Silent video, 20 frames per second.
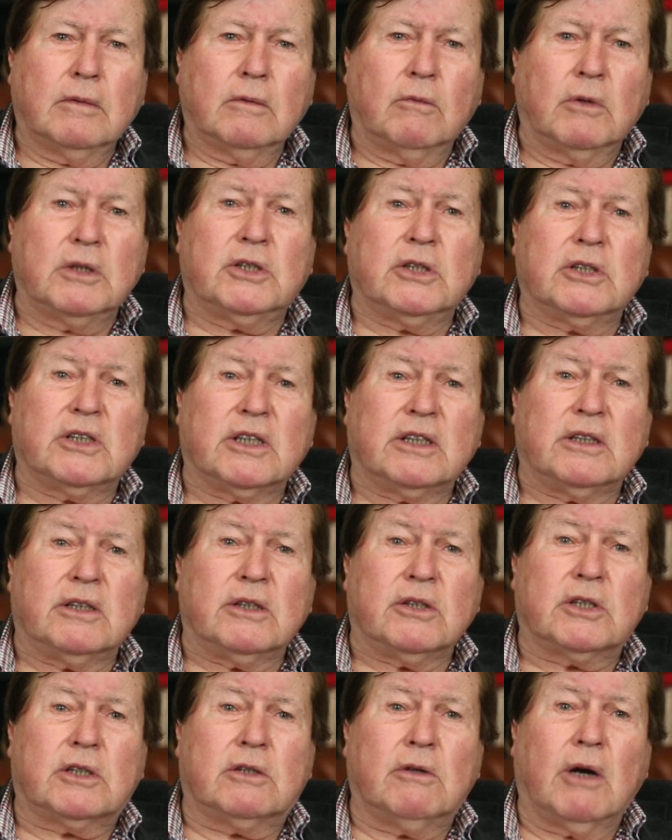which is a
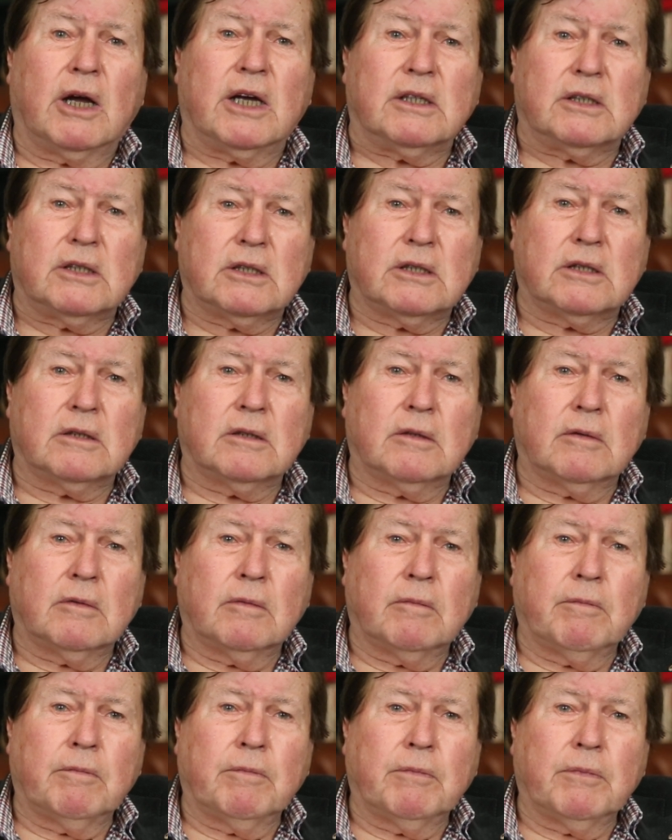disgrace.
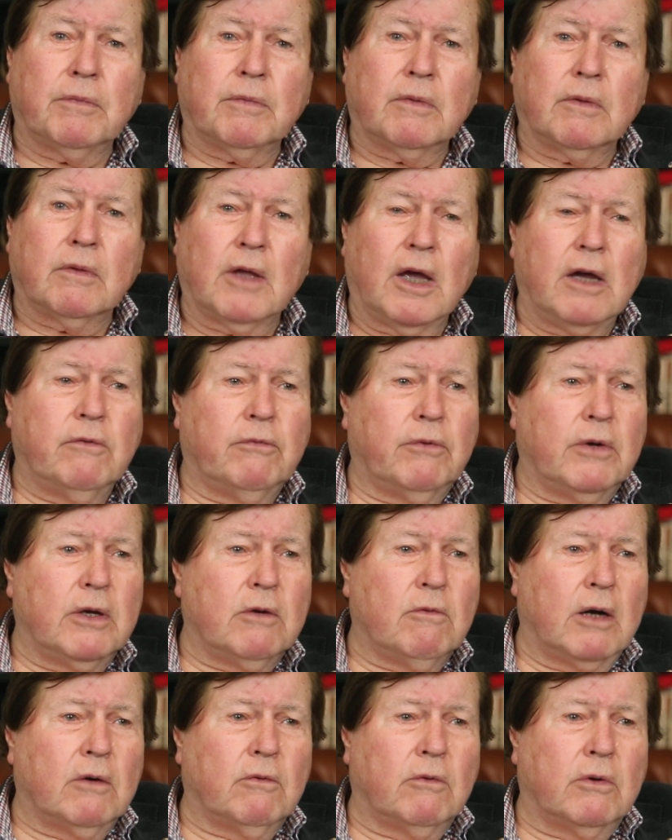
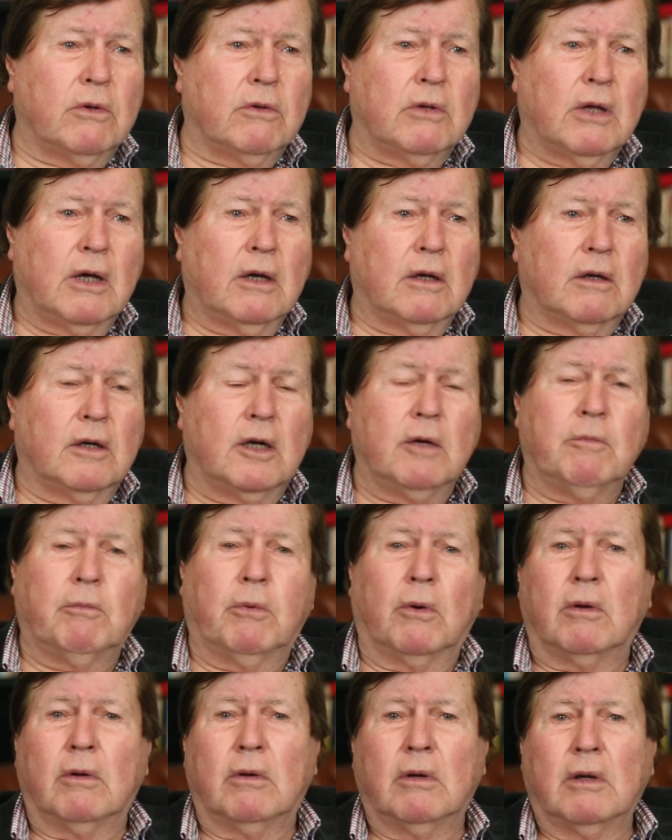Everyone with
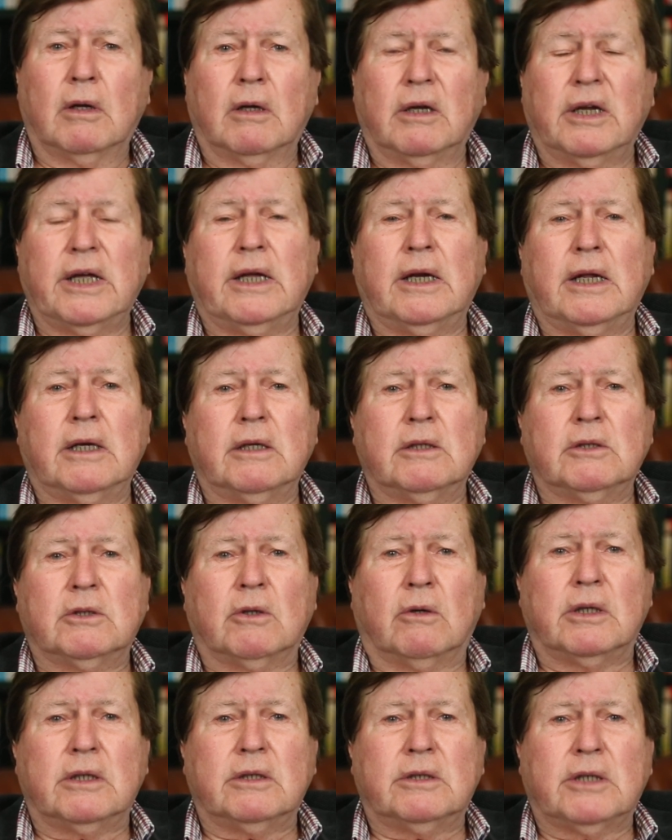liberal leanings
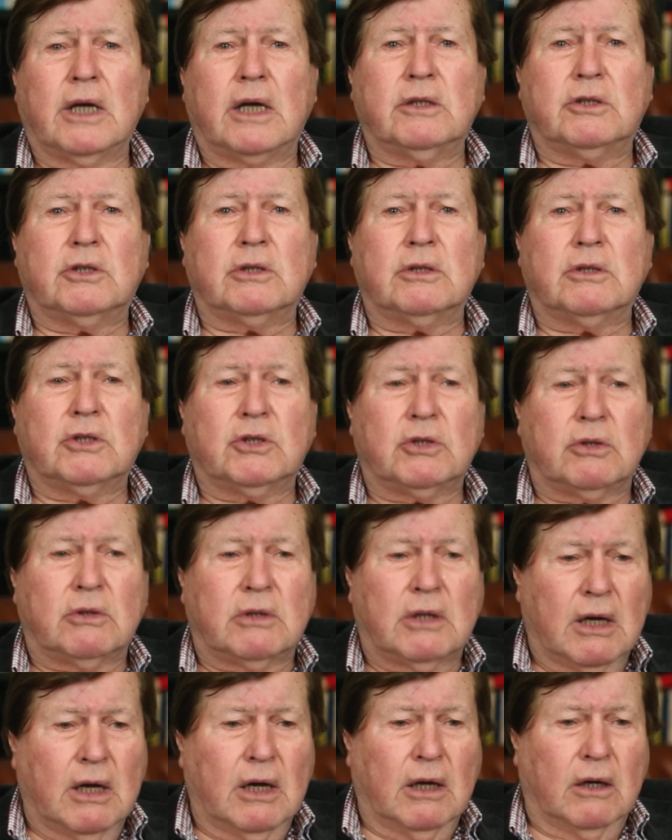or intentions
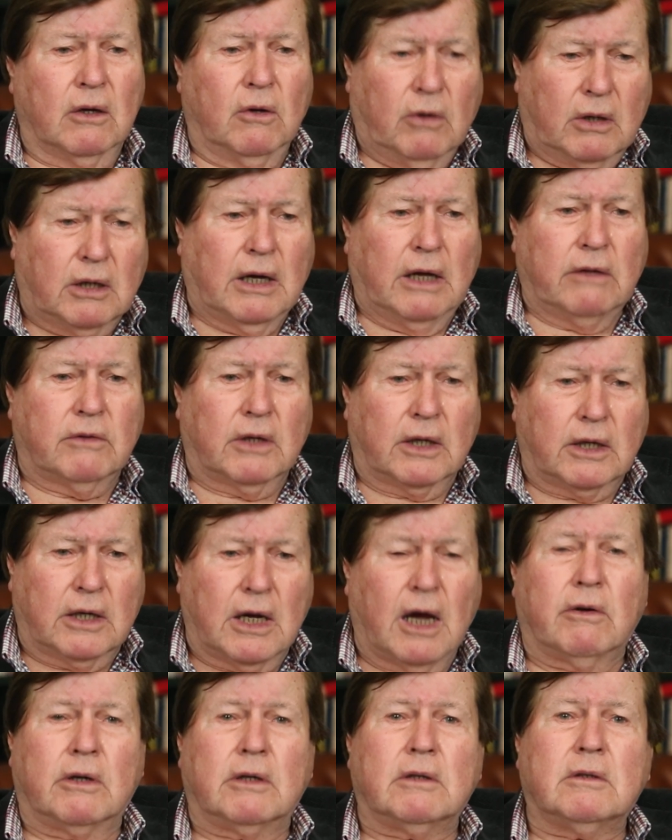should look at the
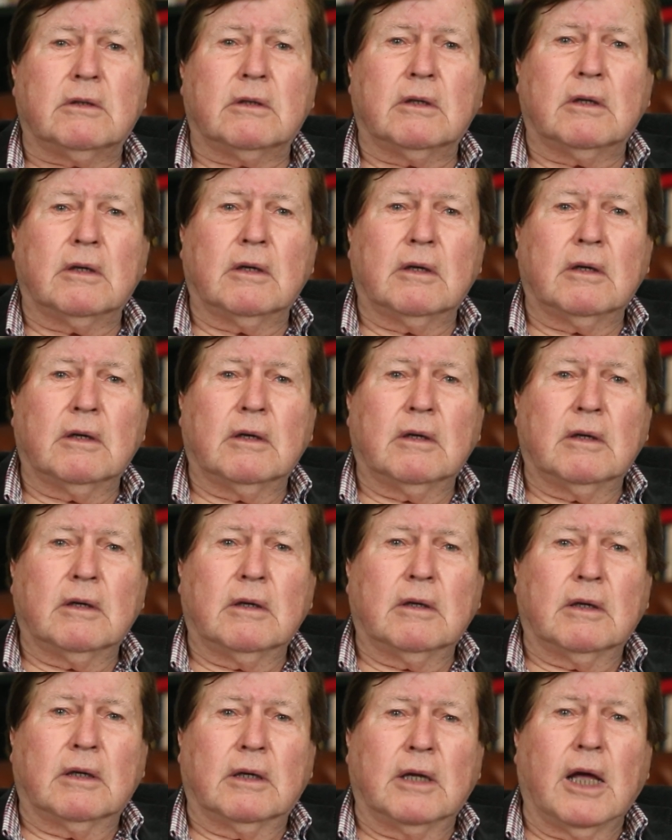current
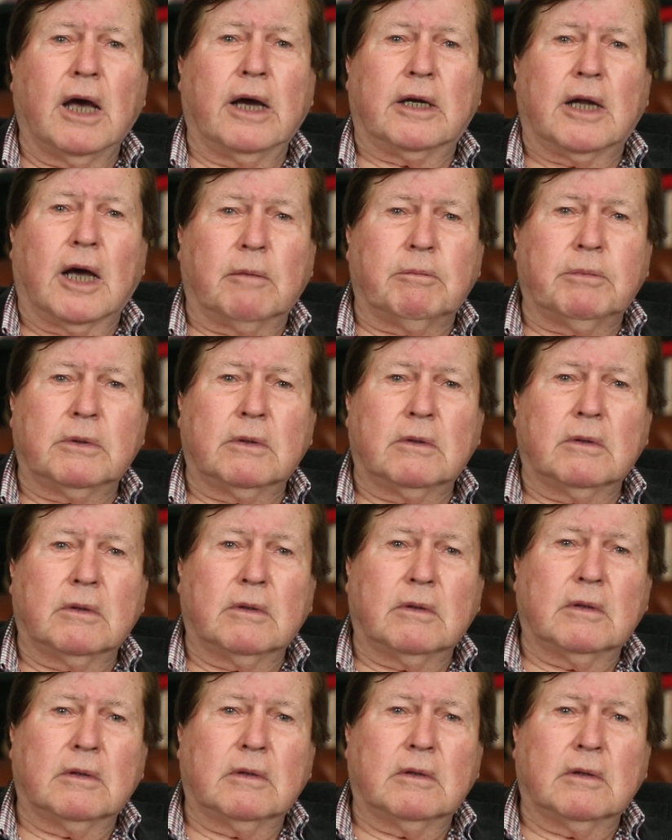lineup
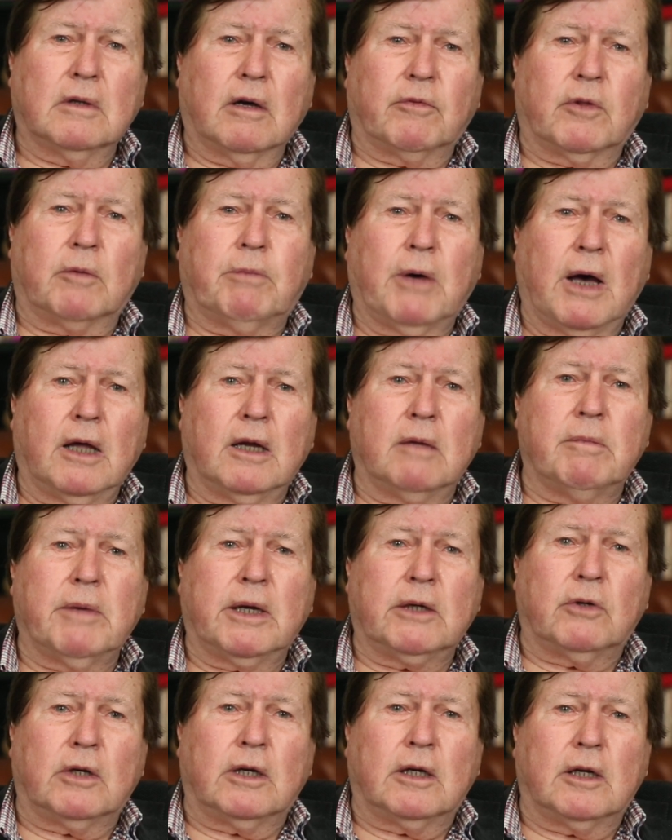of the
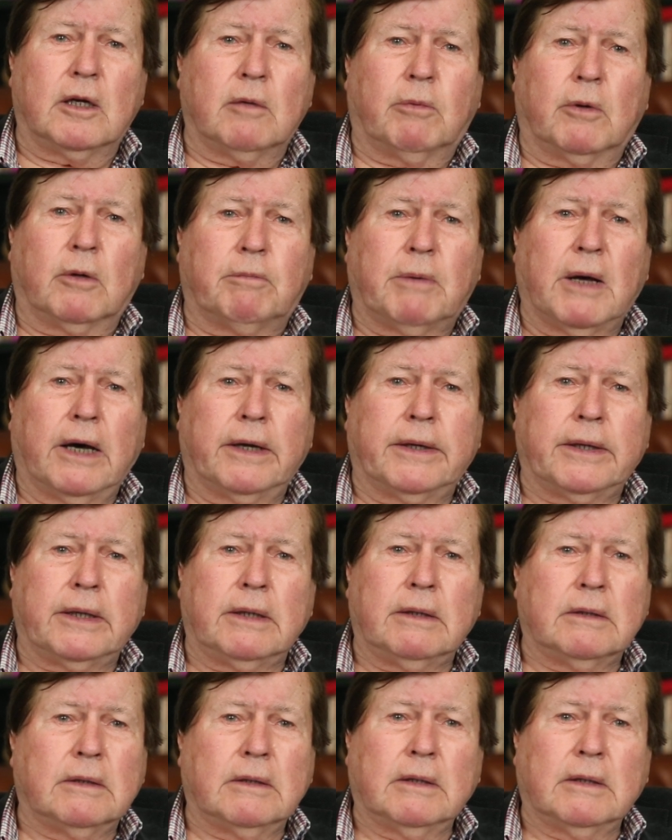Parliamentary Liberal Party